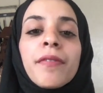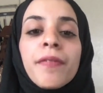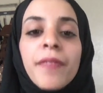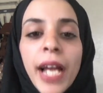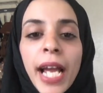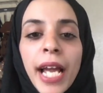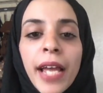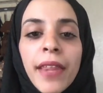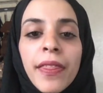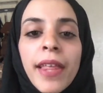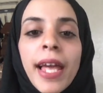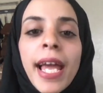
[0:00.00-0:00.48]

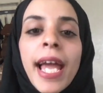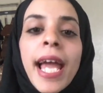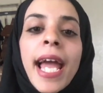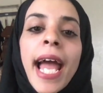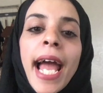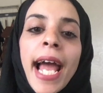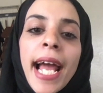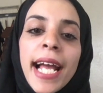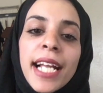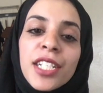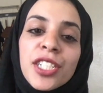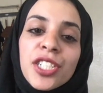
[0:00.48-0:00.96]
faith
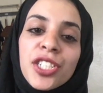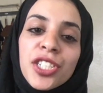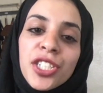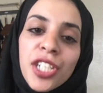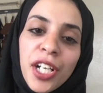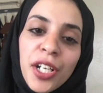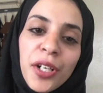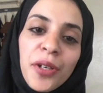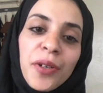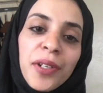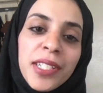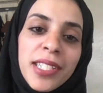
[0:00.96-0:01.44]
and
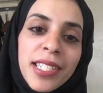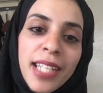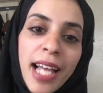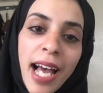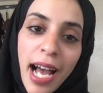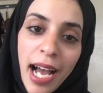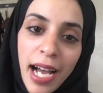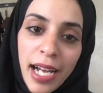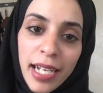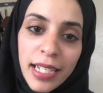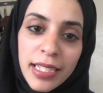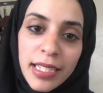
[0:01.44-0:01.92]
generous
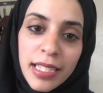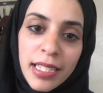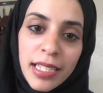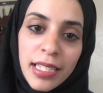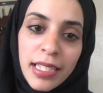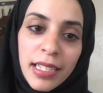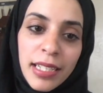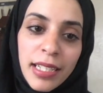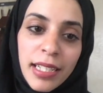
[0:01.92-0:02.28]
acts.